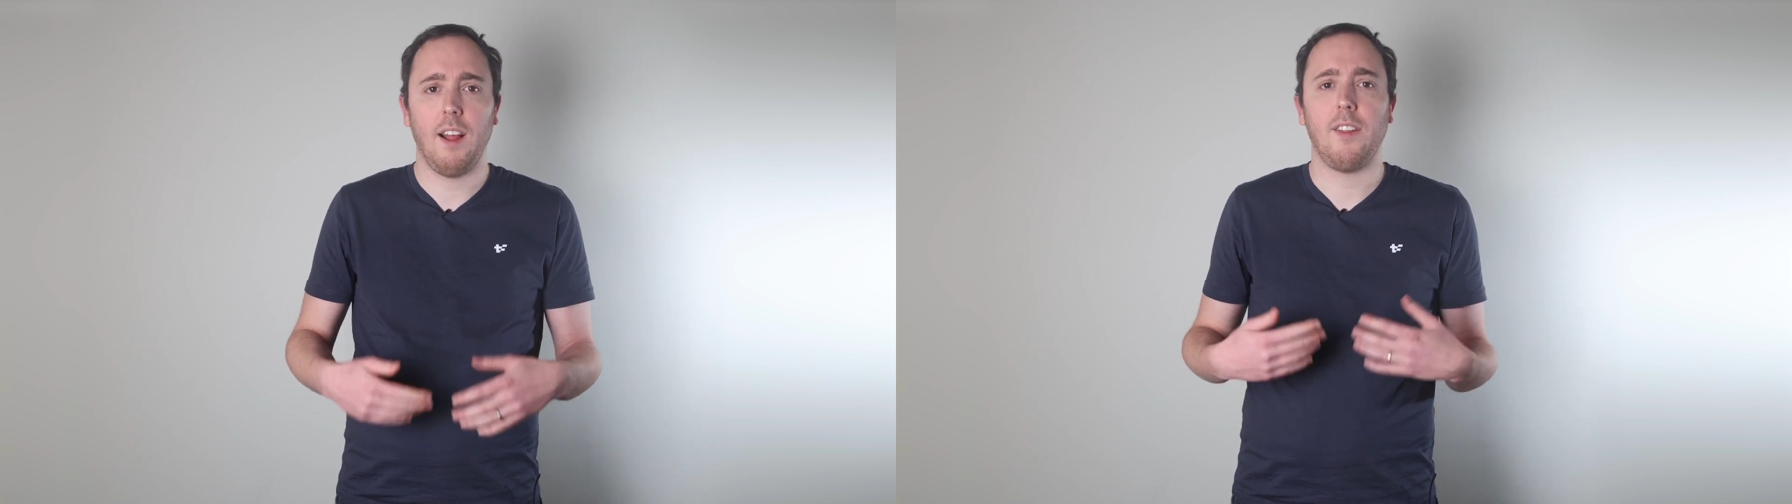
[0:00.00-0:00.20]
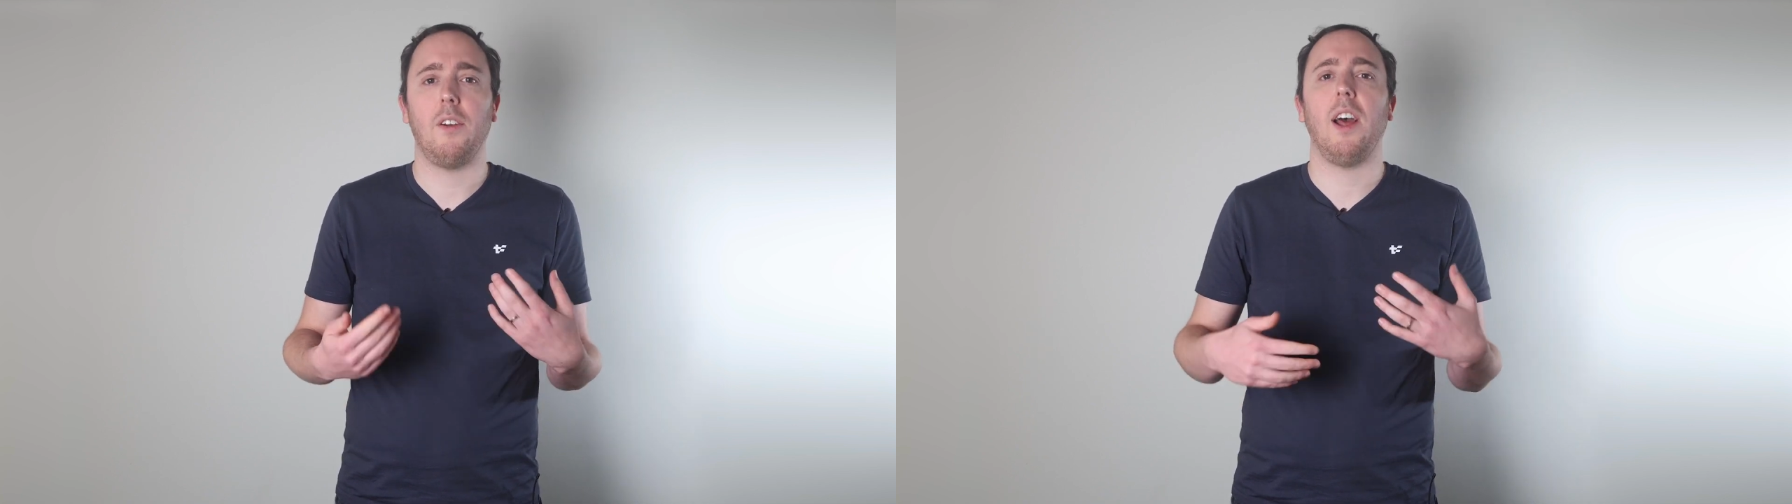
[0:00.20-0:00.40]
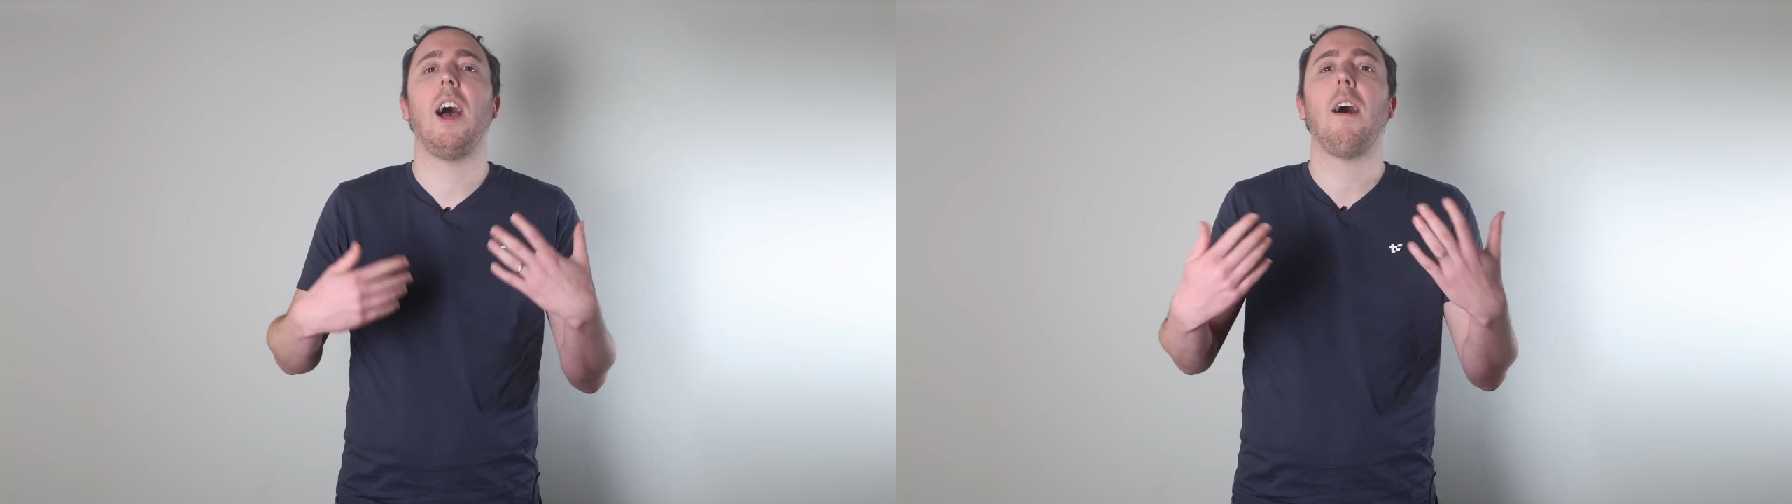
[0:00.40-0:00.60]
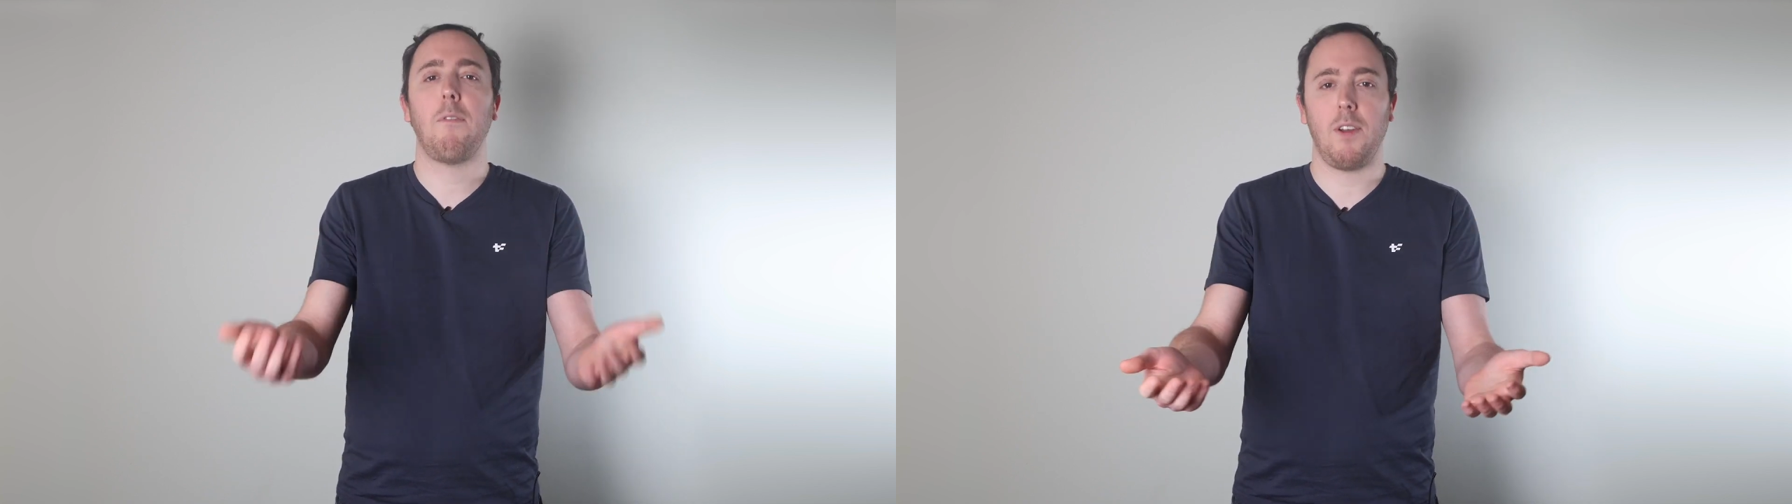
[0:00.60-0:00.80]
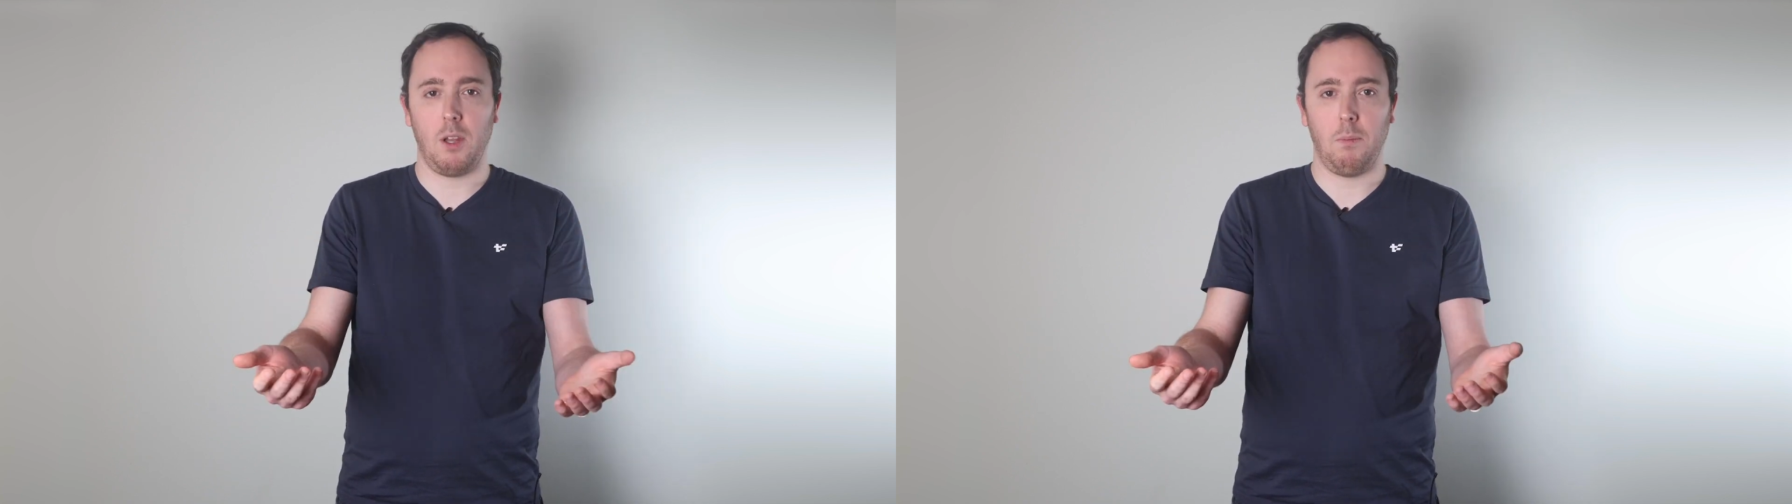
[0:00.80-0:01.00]
their
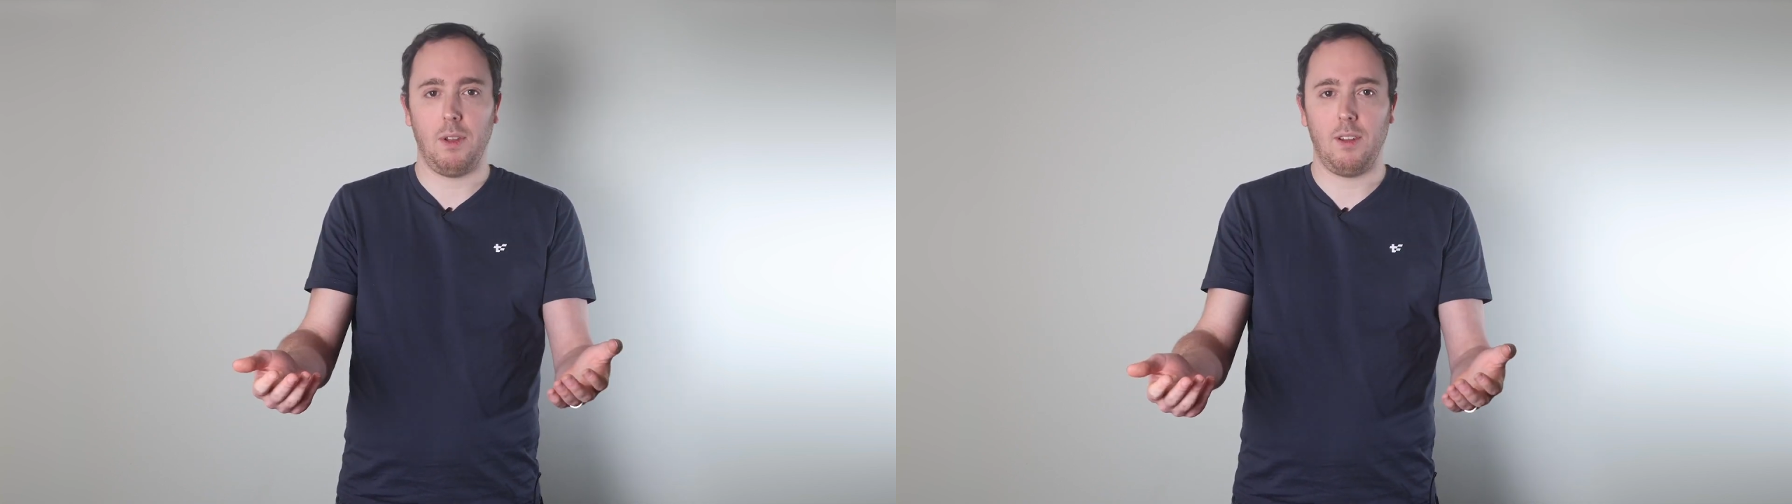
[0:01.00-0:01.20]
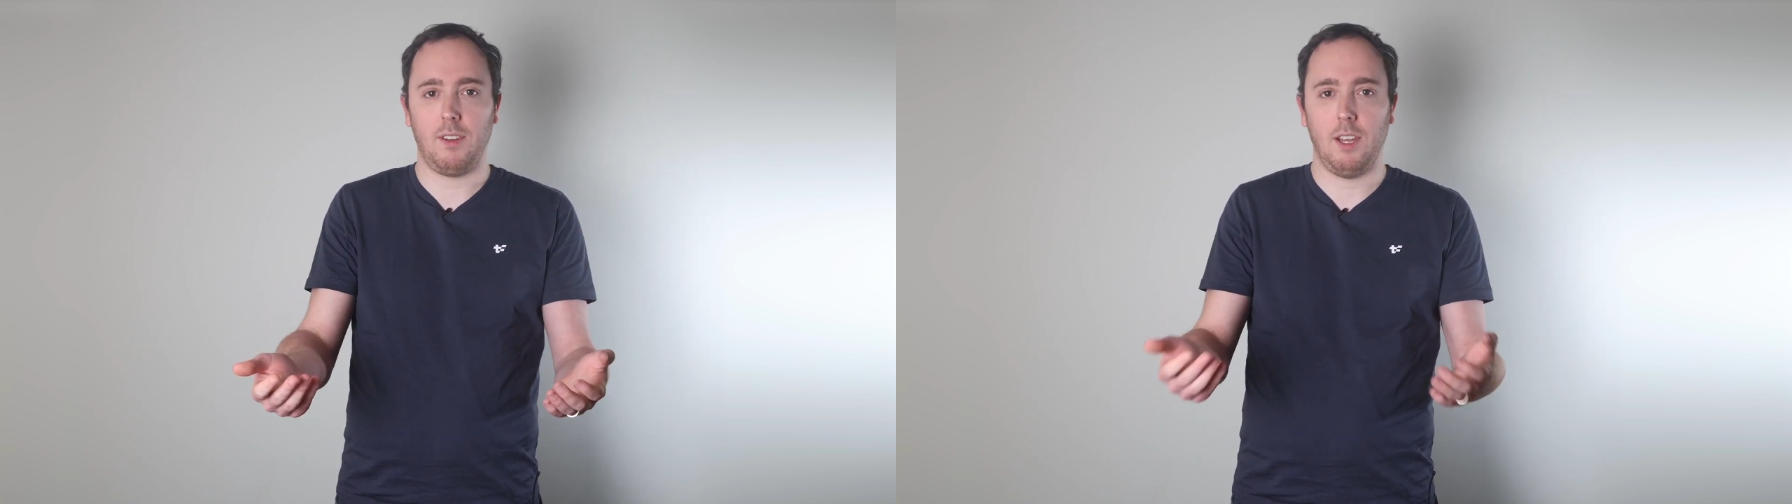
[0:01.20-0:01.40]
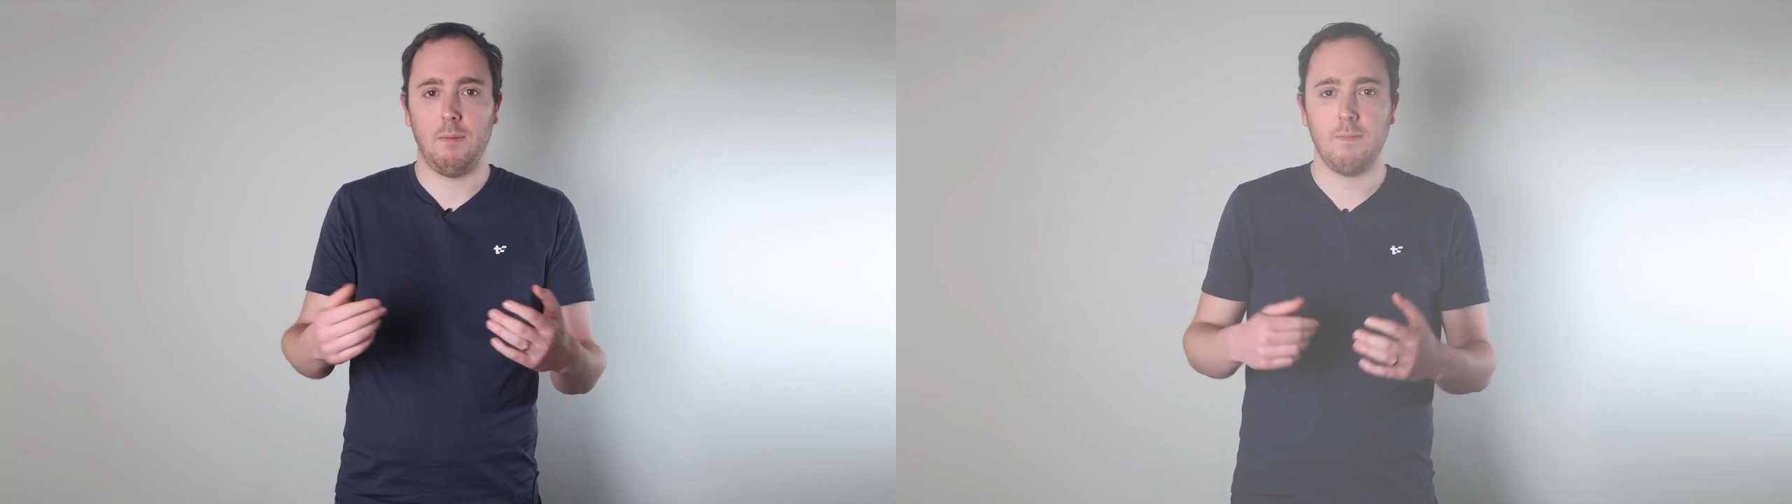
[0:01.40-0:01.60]
availability.